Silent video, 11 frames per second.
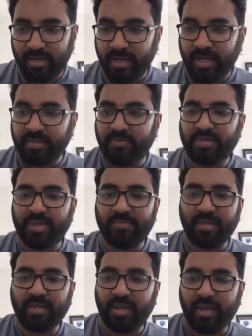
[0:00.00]
In case if it's
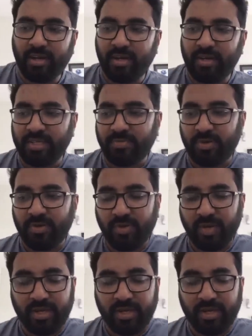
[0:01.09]
something that I can't respond to right